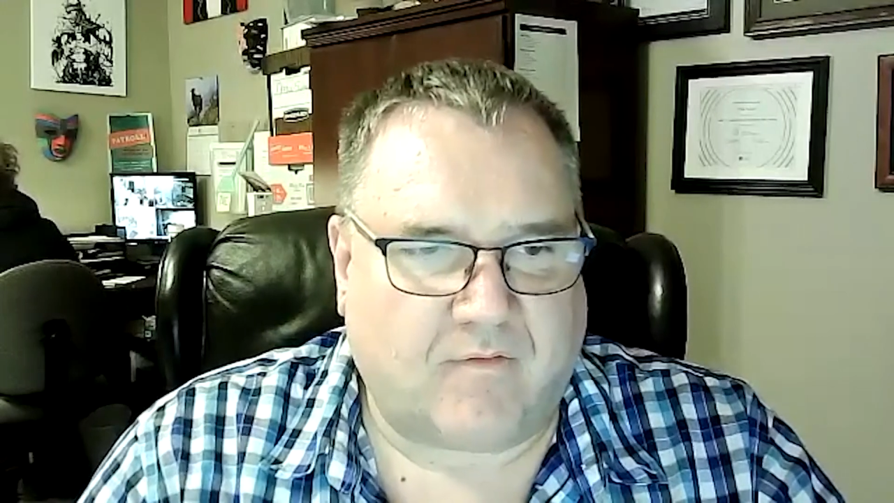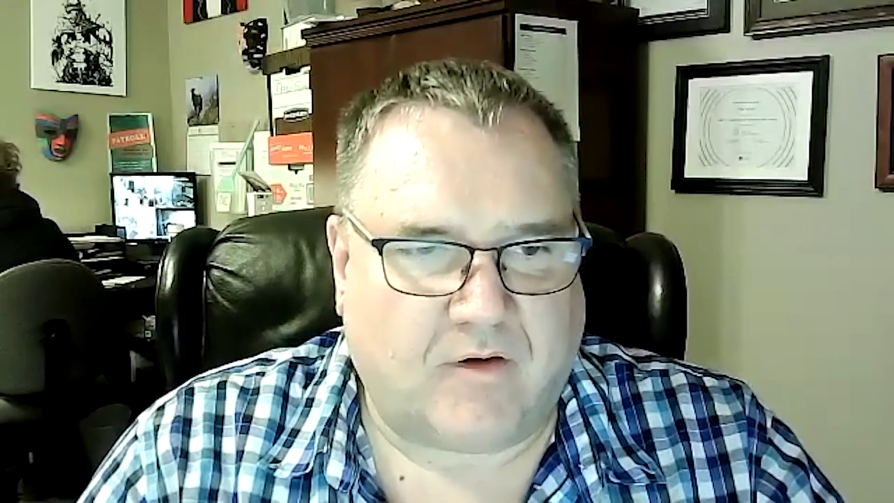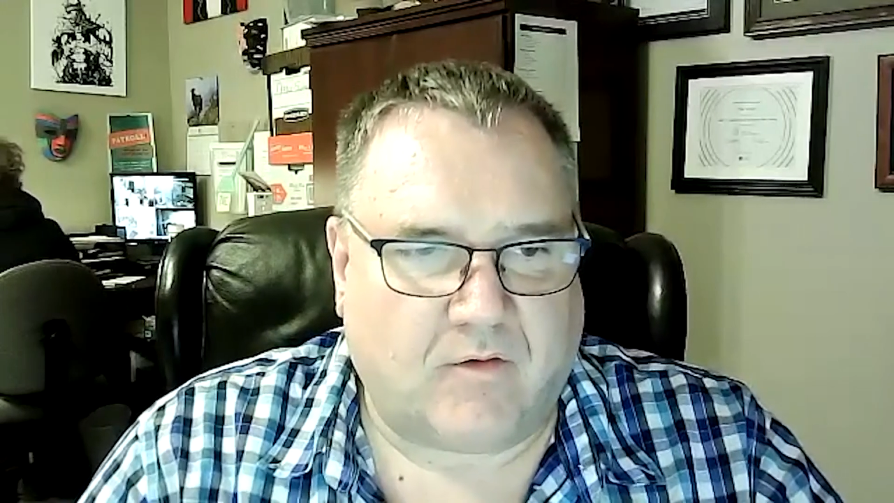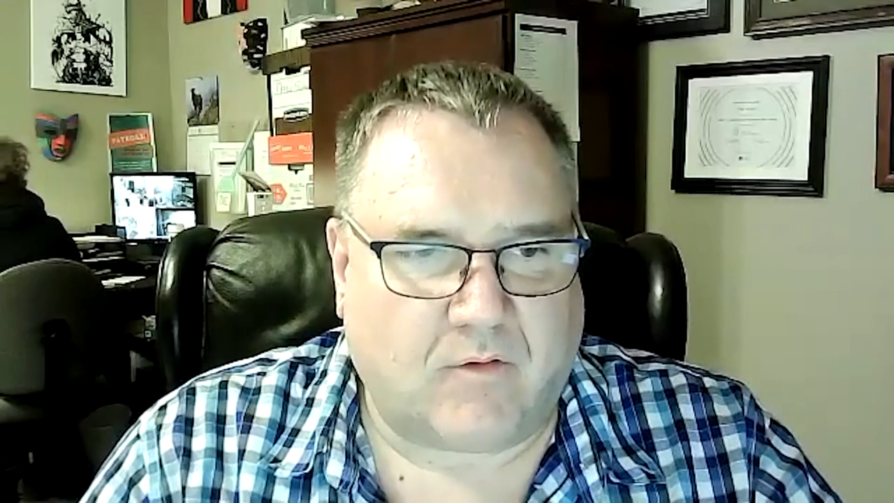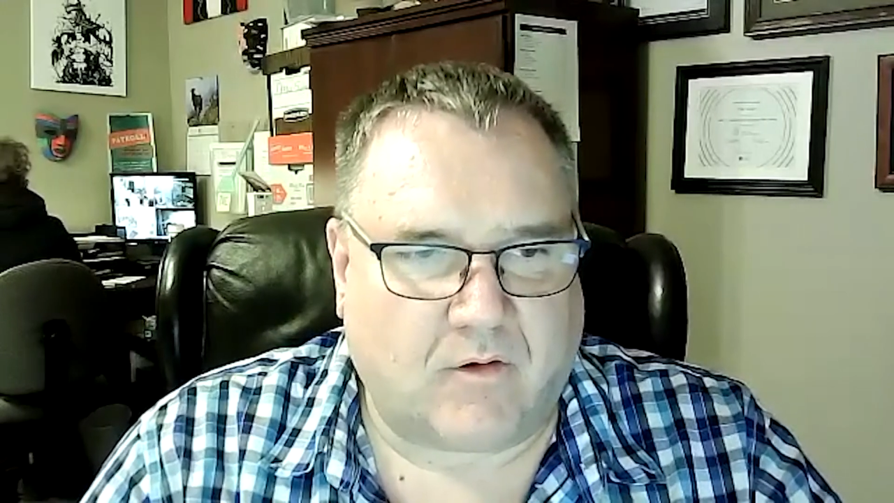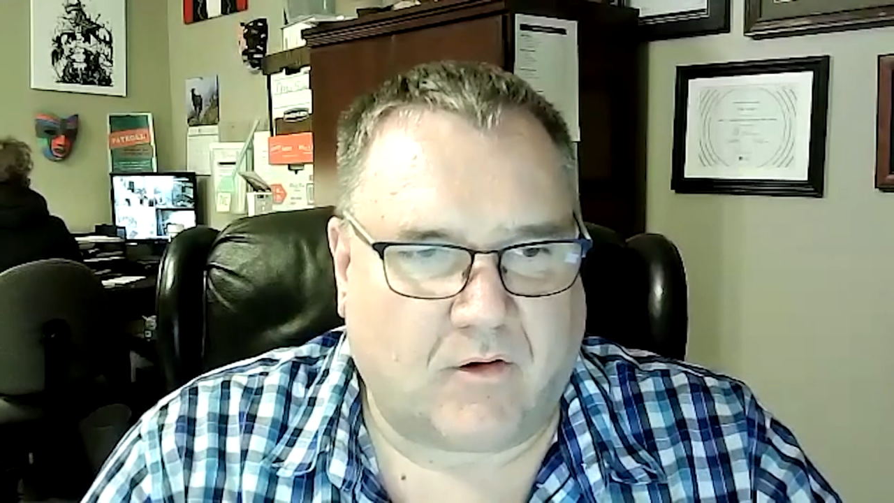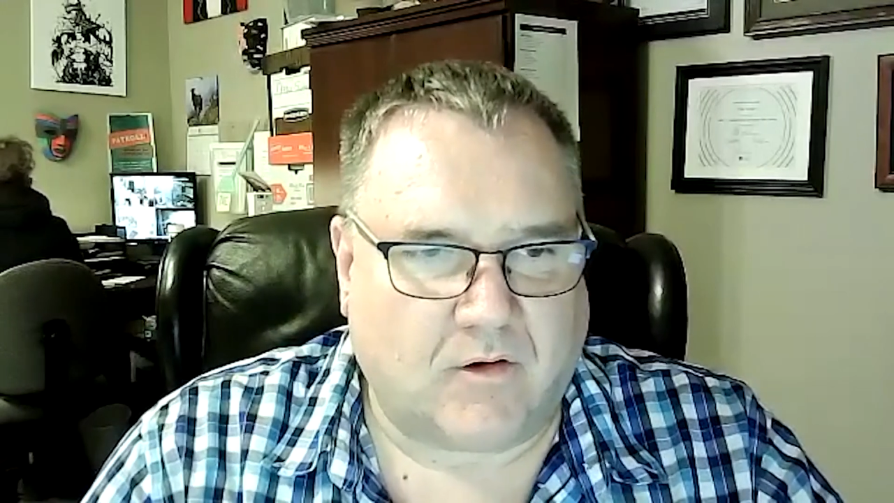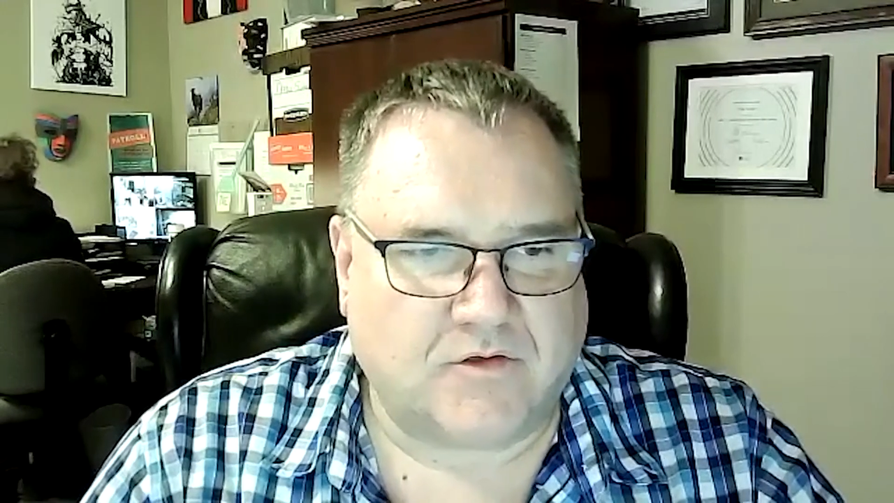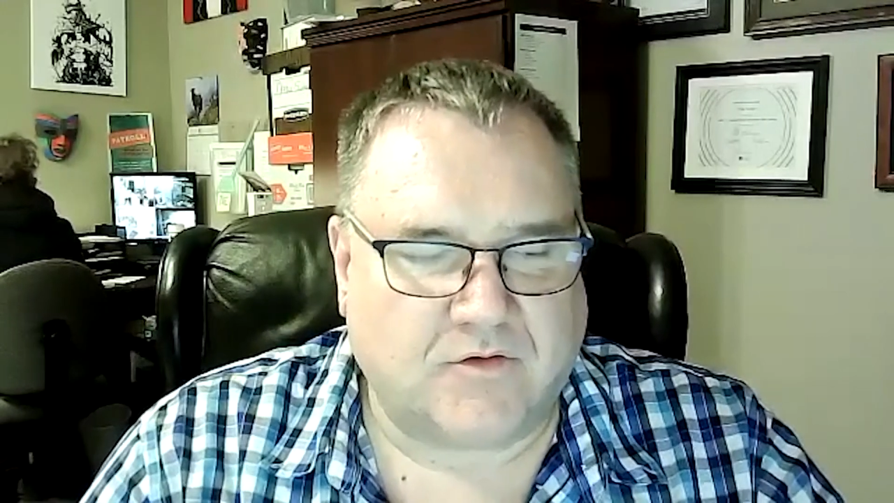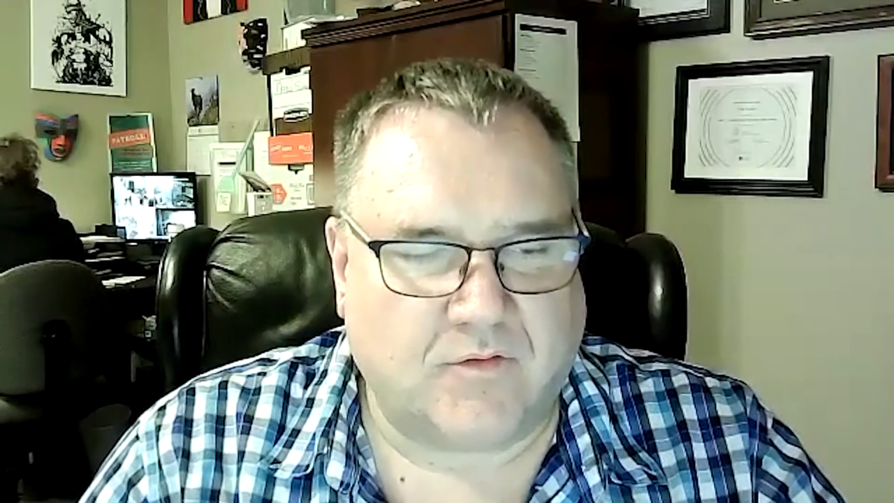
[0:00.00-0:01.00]
are on
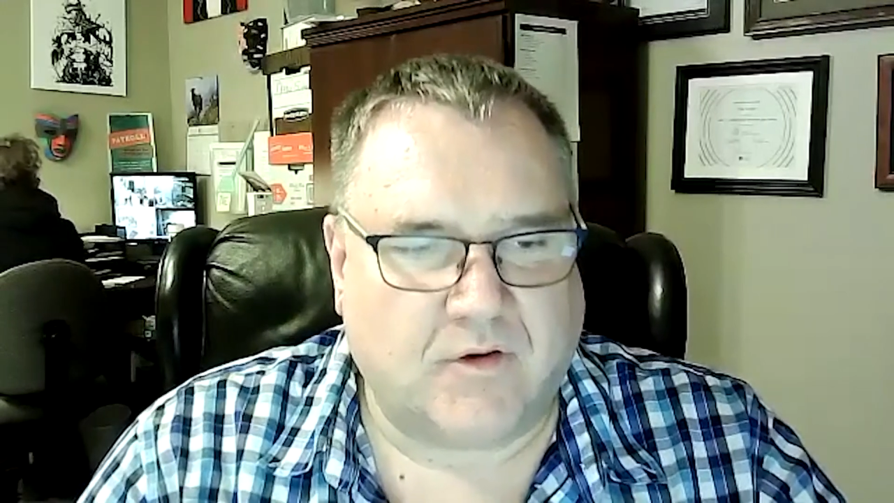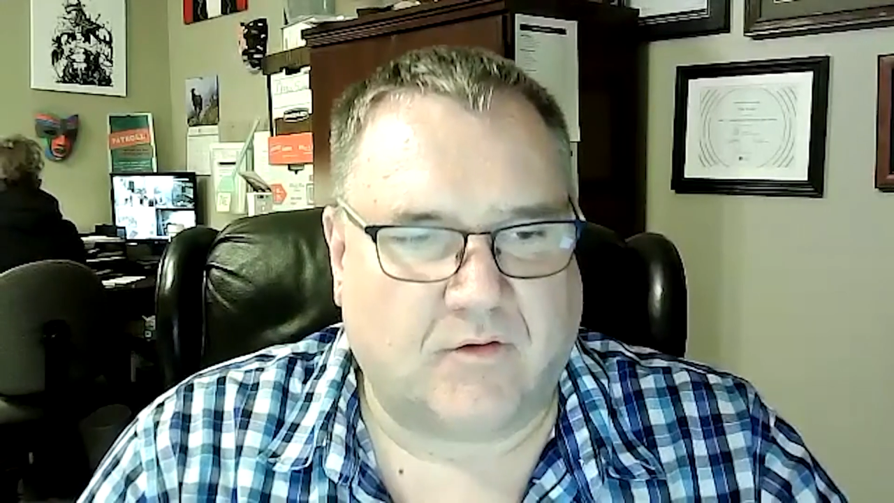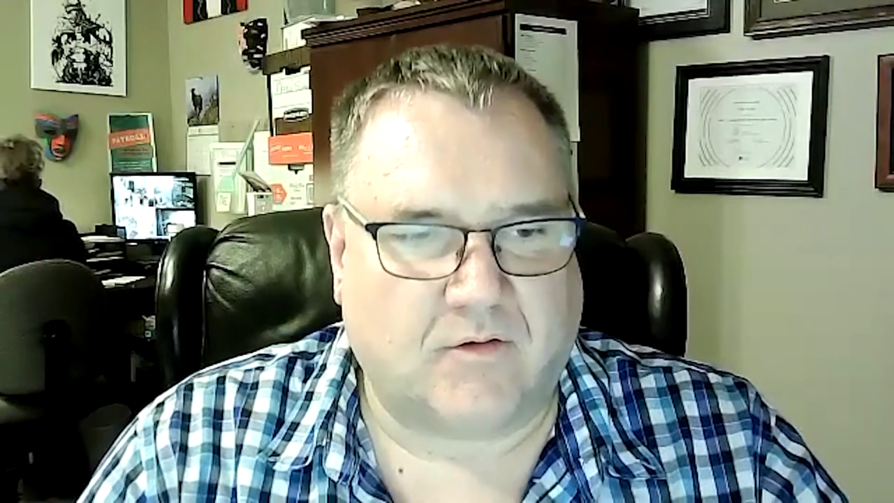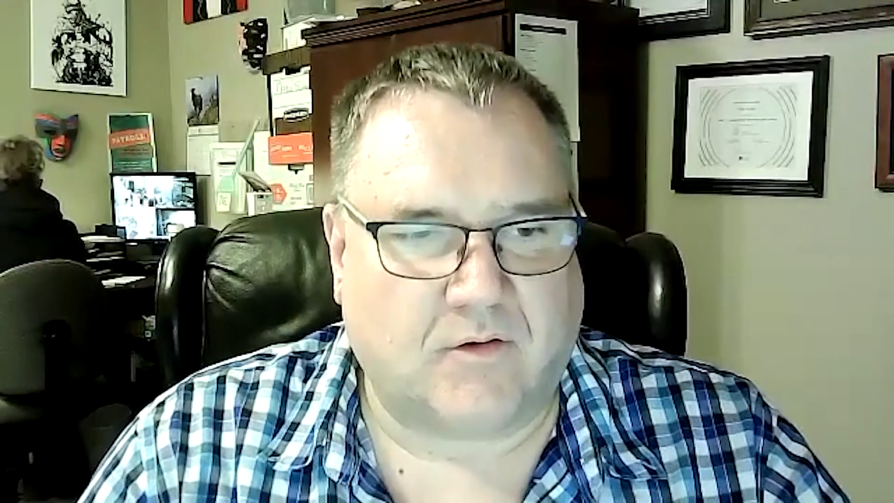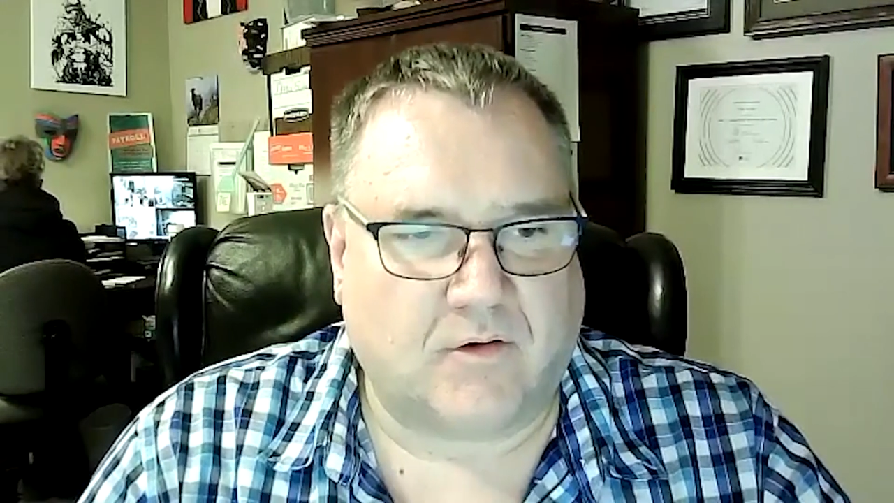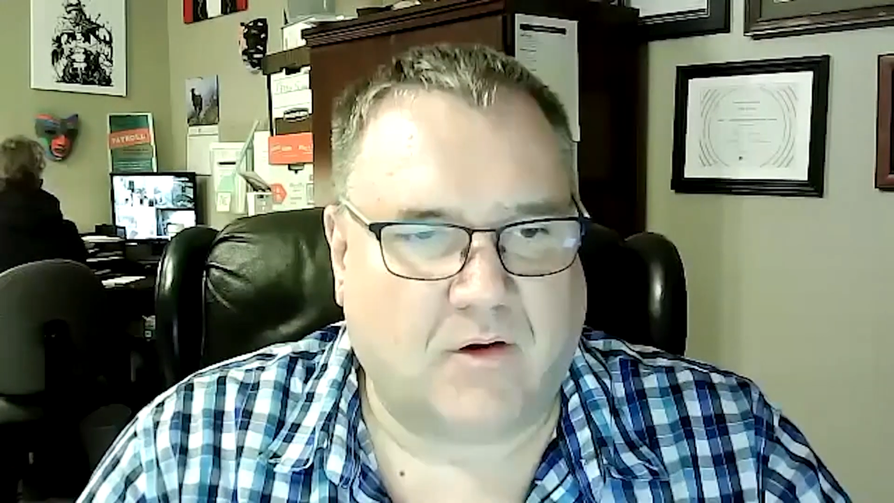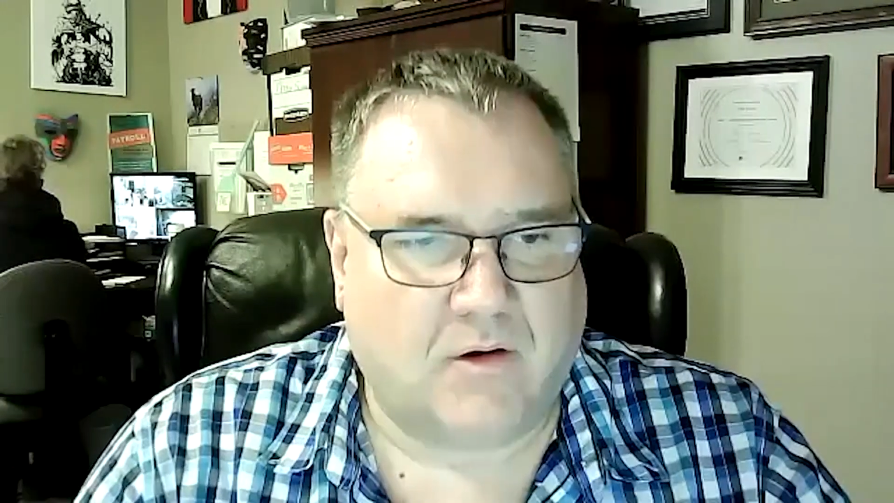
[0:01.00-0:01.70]
2-year,